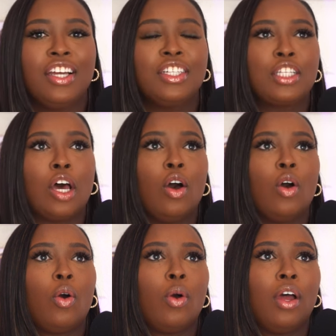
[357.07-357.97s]

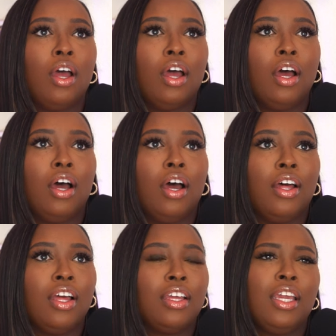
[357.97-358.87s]
So,
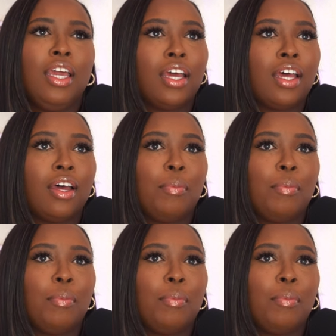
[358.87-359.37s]
yeah.